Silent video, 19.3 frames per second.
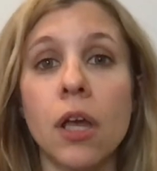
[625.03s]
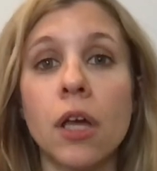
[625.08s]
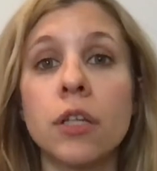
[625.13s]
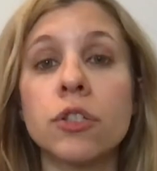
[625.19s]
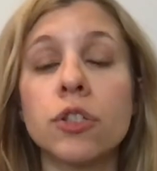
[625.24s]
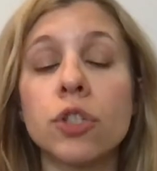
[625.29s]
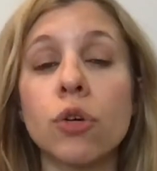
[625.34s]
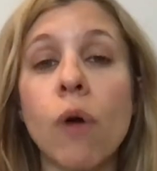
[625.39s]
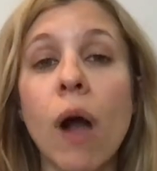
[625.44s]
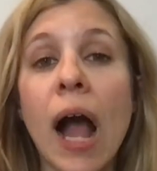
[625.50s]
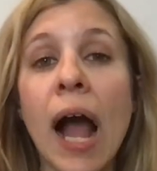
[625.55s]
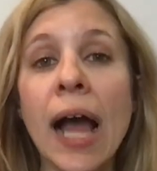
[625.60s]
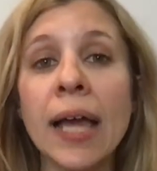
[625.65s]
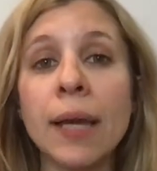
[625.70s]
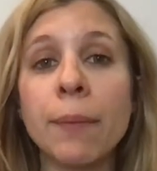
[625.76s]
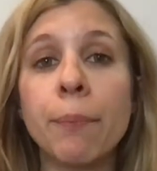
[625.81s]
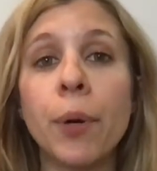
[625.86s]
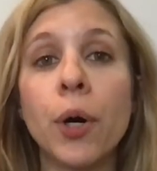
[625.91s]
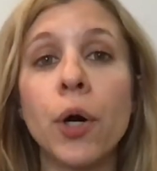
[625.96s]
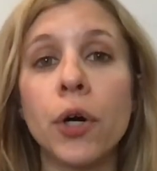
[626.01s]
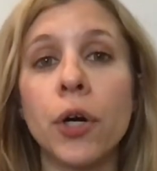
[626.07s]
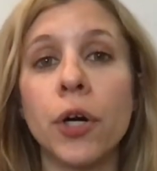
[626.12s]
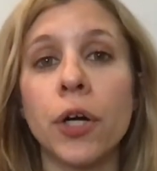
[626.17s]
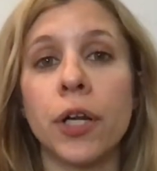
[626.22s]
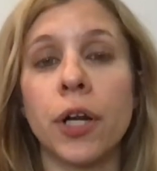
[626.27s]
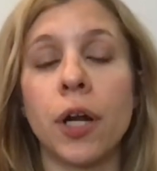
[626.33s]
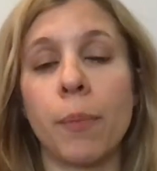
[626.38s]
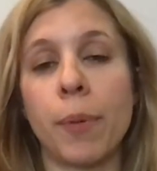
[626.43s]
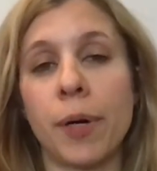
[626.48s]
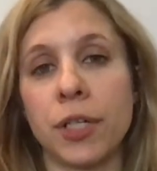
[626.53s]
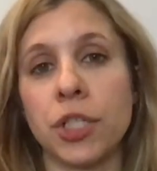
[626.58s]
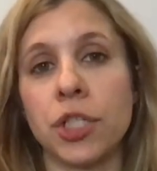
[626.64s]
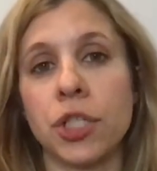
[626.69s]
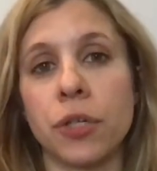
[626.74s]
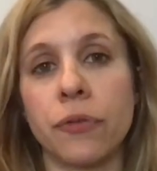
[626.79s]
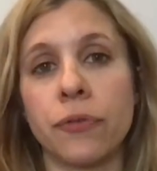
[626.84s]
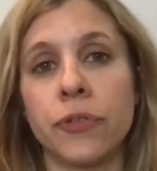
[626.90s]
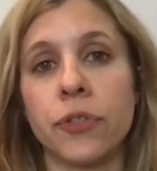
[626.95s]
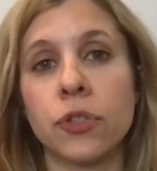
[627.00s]
So I put a bunch
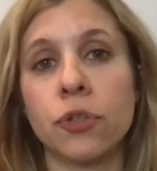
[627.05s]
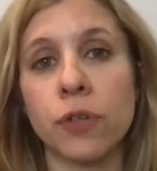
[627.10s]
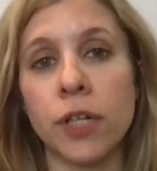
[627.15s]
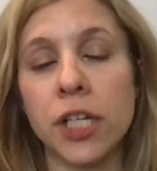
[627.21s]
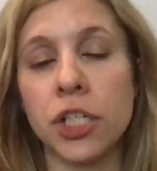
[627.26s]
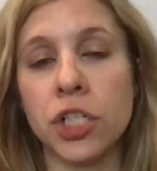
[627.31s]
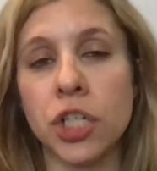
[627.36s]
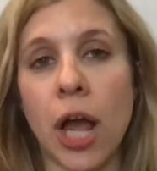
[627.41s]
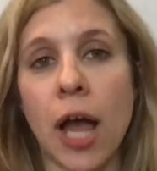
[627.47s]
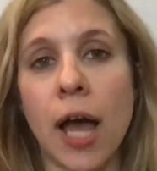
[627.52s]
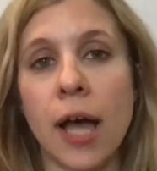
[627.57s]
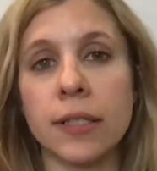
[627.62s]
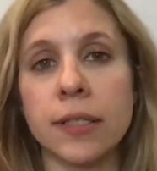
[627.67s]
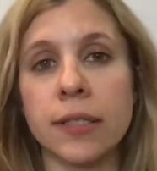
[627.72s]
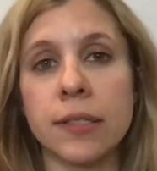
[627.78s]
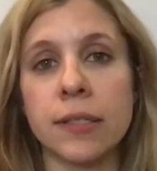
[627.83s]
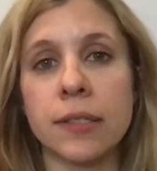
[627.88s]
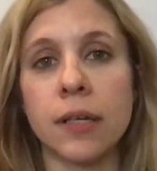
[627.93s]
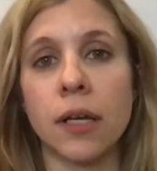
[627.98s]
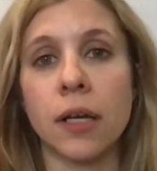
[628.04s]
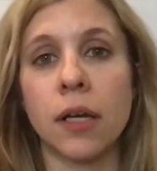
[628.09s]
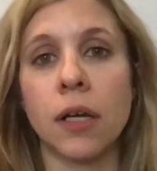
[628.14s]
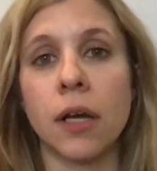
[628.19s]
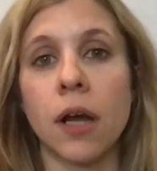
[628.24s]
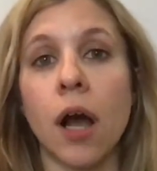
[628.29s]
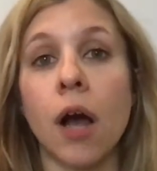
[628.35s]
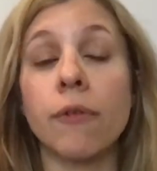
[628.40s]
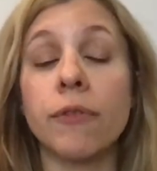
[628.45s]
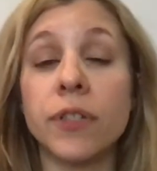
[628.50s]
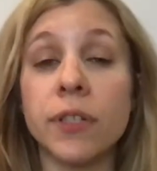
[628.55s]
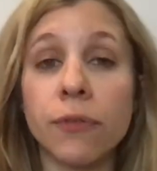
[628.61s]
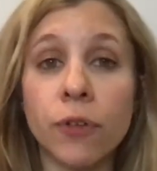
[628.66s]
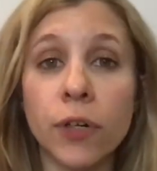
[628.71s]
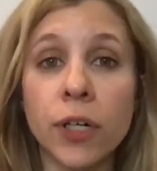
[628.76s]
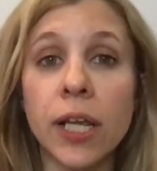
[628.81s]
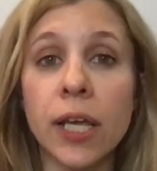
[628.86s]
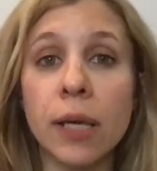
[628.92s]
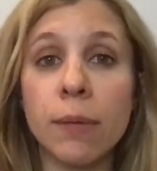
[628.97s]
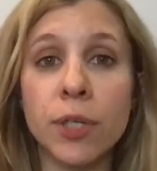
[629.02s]
of screenshots of
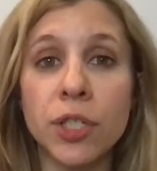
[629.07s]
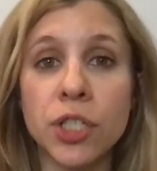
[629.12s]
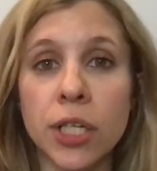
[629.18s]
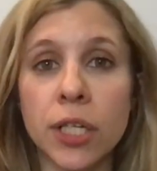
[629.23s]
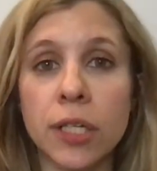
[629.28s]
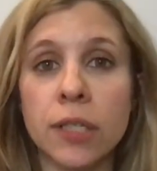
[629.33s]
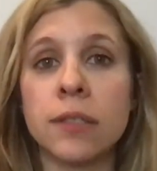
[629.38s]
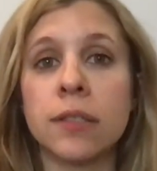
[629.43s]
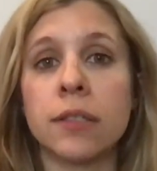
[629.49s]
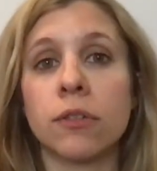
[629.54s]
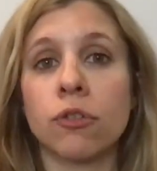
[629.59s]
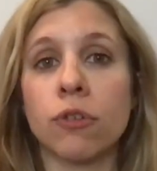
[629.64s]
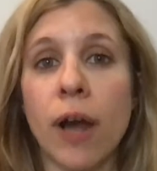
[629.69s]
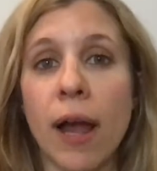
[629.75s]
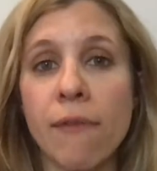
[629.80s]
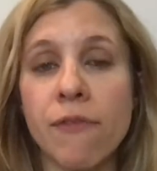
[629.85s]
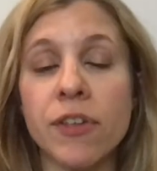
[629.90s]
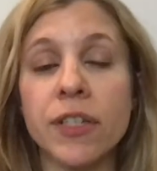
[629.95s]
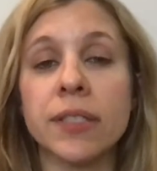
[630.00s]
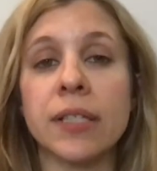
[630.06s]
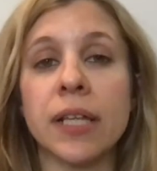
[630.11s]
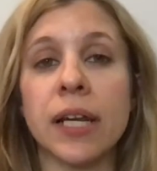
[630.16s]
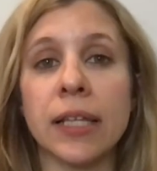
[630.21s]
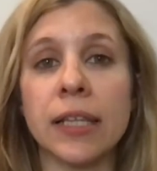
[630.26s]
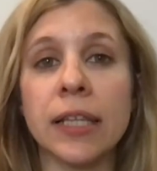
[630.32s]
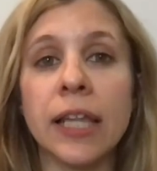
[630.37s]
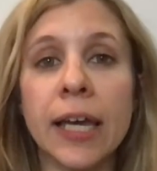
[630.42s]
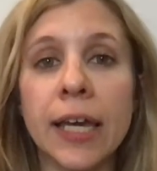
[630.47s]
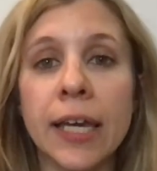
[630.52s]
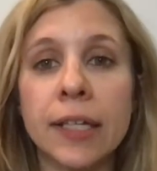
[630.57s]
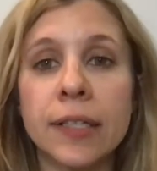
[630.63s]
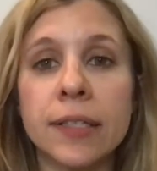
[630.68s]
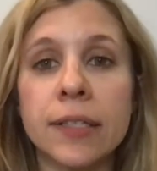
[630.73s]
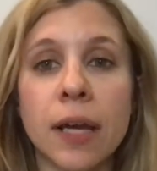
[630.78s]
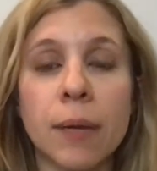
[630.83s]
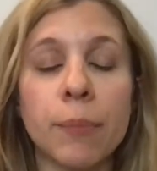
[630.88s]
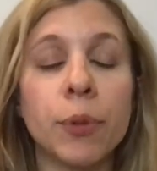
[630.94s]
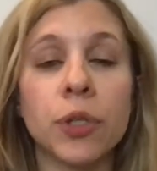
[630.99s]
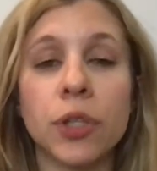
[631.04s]
different images, graphics that I liked.
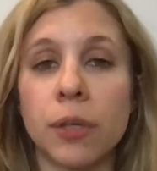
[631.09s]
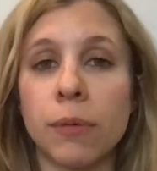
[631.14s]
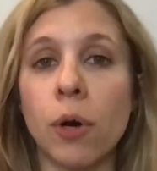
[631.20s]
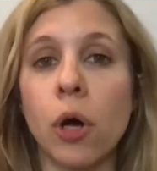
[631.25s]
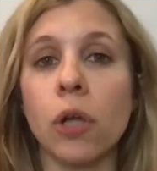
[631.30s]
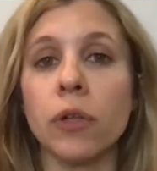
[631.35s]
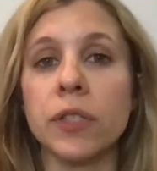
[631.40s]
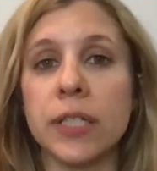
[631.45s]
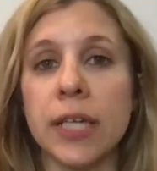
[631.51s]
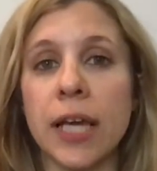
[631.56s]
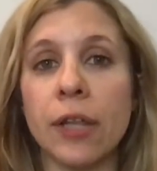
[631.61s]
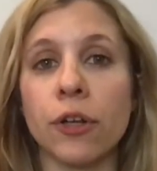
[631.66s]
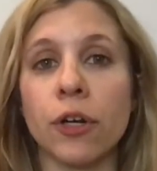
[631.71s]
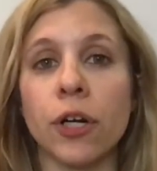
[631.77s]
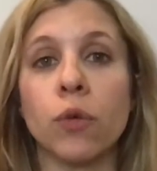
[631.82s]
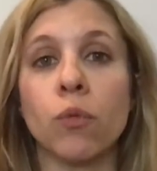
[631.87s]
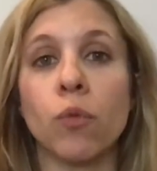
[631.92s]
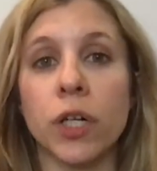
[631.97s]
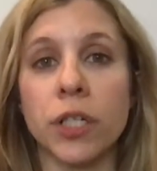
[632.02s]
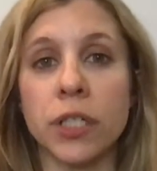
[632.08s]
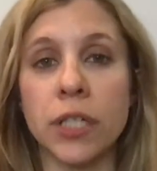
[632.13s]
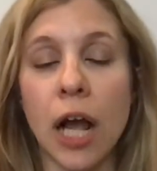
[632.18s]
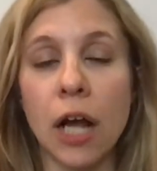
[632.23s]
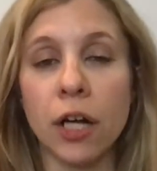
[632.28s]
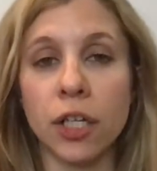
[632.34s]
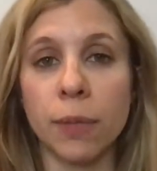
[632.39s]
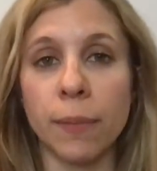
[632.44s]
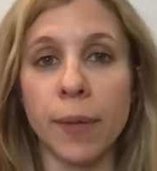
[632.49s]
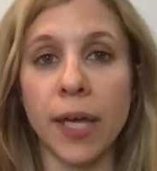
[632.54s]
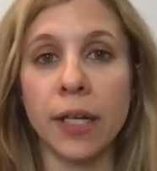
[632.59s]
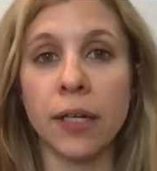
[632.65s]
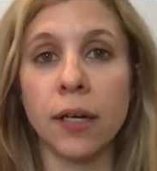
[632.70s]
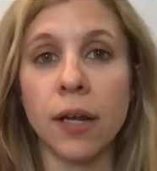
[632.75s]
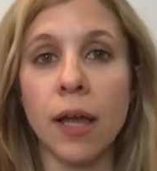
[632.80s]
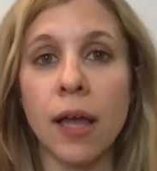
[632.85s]
I put them all together in one document,